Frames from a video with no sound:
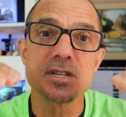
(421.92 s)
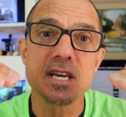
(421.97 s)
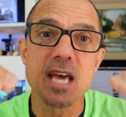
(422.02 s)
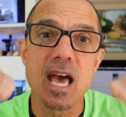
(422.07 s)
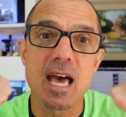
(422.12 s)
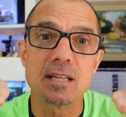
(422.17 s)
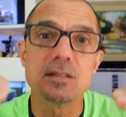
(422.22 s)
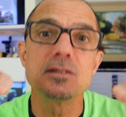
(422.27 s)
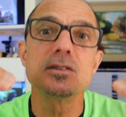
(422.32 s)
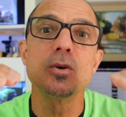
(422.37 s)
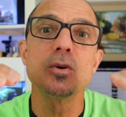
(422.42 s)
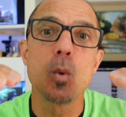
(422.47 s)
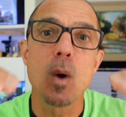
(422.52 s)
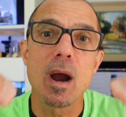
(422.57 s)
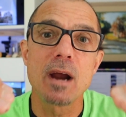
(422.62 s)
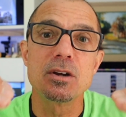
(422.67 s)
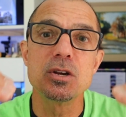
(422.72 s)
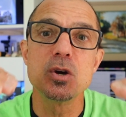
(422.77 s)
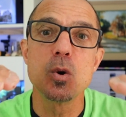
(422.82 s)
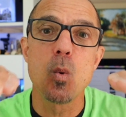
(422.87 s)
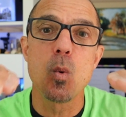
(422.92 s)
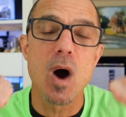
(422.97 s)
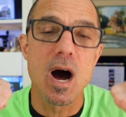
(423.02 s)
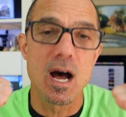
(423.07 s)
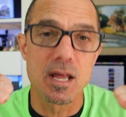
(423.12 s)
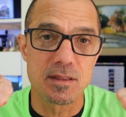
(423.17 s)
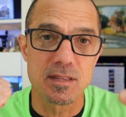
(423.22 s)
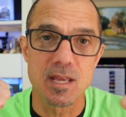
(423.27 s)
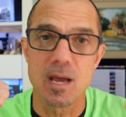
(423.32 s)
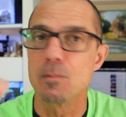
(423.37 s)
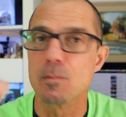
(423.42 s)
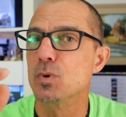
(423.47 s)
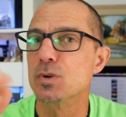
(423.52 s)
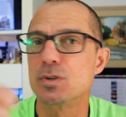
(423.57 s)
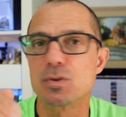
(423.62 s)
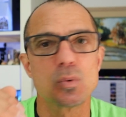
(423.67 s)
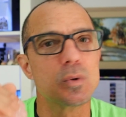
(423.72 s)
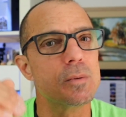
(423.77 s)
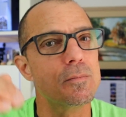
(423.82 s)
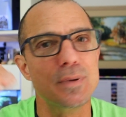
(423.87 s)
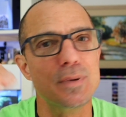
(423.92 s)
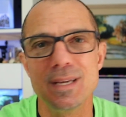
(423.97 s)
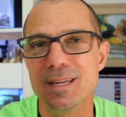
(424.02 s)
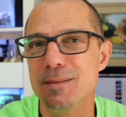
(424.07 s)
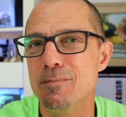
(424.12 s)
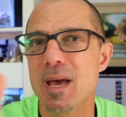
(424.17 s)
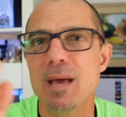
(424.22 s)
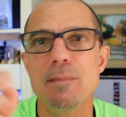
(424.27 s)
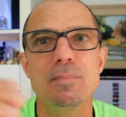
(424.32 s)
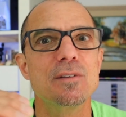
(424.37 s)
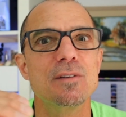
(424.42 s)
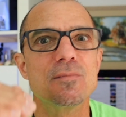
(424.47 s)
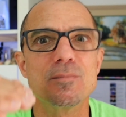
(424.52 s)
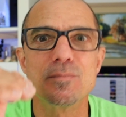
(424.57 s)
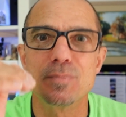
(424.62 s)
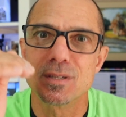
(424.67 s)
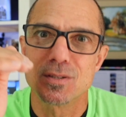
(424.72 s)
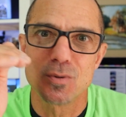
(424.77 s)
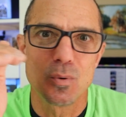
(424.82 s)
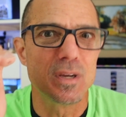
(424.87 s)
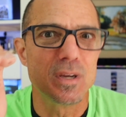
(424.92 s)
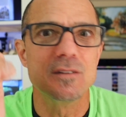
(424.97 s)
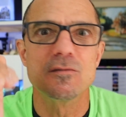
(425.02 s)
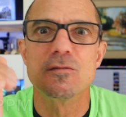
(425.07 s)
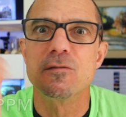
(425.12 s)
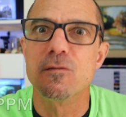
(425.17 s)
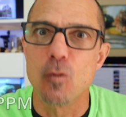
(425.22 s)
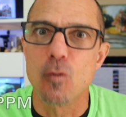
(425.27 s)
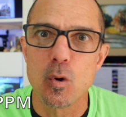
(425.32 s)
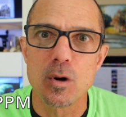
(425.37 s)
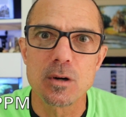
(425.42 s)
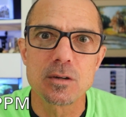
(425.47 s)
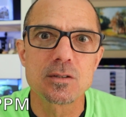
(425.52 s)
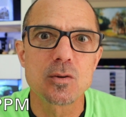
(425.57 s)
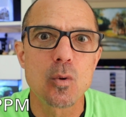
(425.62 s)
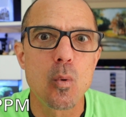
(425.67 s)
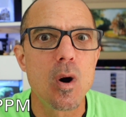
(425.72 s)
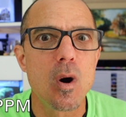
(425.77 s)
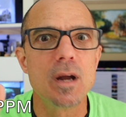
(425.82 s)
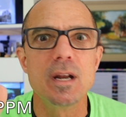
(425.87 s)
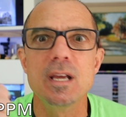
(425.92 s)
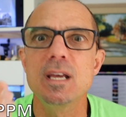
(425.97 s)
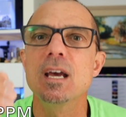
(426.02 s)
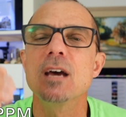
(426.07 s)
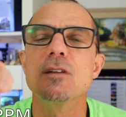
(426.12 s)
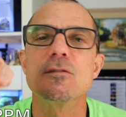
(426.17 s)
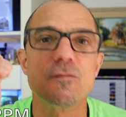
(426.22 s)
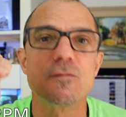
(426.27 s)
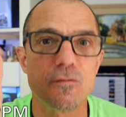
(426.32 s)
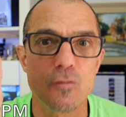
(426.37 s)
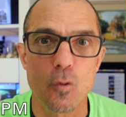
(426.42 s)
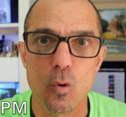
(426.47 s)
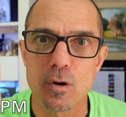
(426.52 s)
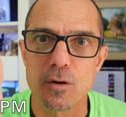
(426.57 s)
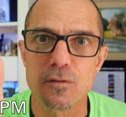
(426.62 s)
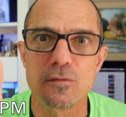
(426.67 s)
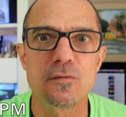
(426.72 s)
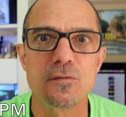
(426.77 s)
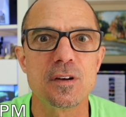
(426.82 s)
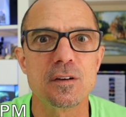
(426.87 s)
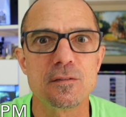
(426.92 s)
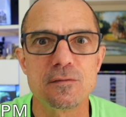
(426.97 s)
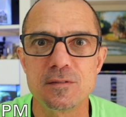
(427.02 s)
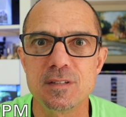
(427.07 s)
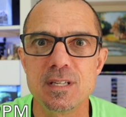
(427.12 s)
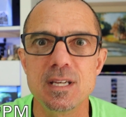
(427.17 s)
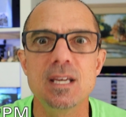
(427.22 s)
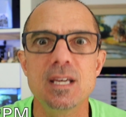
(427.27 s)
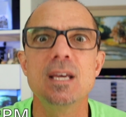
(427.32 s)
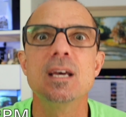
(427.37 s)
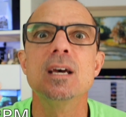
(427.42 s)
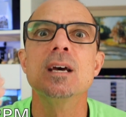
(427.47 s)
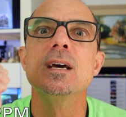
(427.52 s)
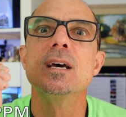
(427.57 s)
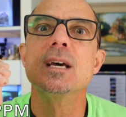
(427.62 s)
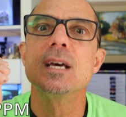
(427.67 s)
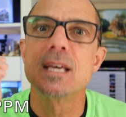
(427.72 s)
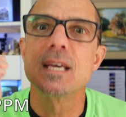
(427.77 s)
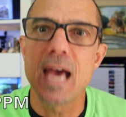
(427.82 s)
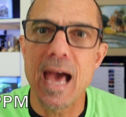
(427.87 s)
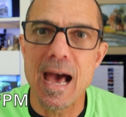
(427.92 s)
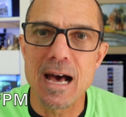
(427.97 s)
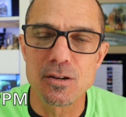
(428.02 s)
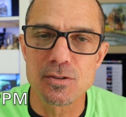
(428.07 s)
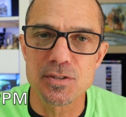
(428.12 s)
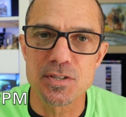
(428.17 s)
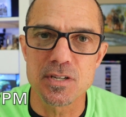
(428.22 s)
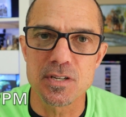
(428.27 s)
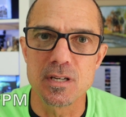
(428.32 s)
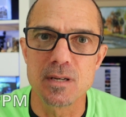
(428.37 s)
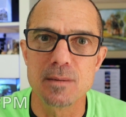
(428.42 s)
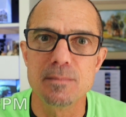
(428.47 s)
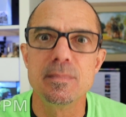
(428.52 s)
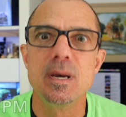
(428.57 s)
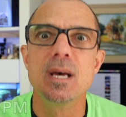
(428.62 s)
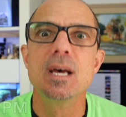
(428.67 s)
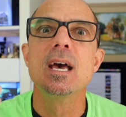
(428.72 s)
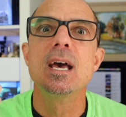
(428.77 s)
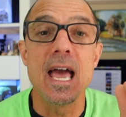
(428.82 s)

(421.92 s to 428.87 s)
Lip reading: get to where you want them, which would be maybe between 420 and 450 calcium,